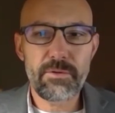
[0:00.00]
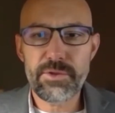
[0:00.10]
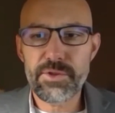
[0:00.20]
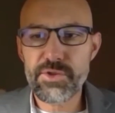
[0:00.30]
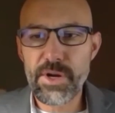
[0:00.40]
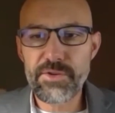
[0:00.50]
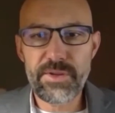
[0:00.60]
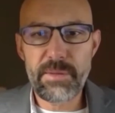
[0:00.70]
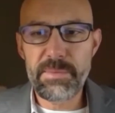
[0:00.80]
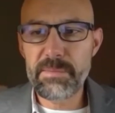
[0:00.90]

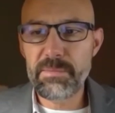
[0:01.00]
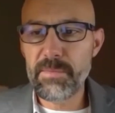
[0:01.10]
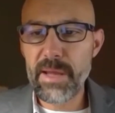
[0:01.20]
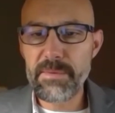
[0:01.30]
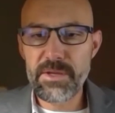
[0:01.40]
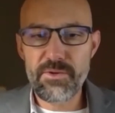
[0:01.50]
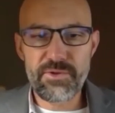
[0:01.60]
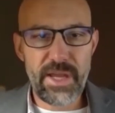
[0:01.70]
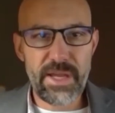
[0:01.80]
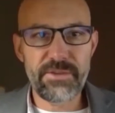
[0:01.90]
stressing that people maybe
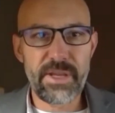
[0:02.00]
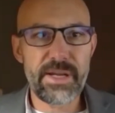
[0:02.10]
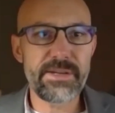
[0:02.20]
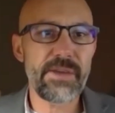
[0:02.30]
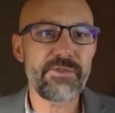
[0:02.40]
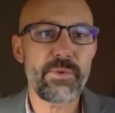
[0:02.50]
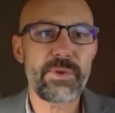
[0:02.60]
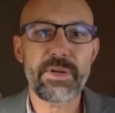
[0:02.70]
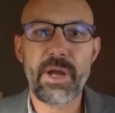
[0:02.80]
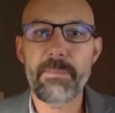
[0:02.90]
use hand sanitizer
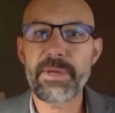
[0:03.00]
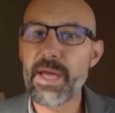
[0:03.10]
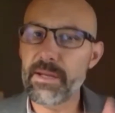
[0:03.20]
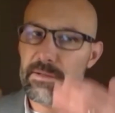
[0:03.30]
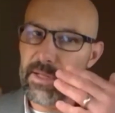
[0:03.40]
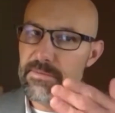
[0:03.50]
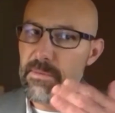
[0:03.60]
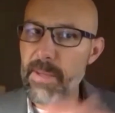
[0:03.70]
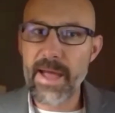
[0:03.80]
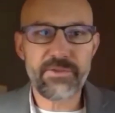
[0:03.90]
when they're coming in, leave
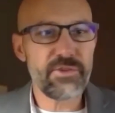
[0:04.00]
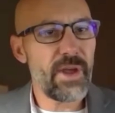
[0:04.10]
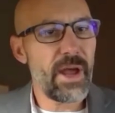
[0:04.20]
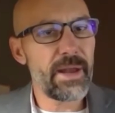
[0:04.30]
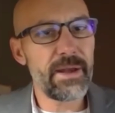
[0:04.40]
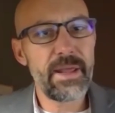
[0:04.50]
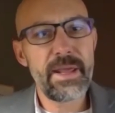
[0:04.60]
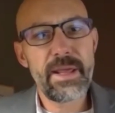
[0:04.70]
the masks on,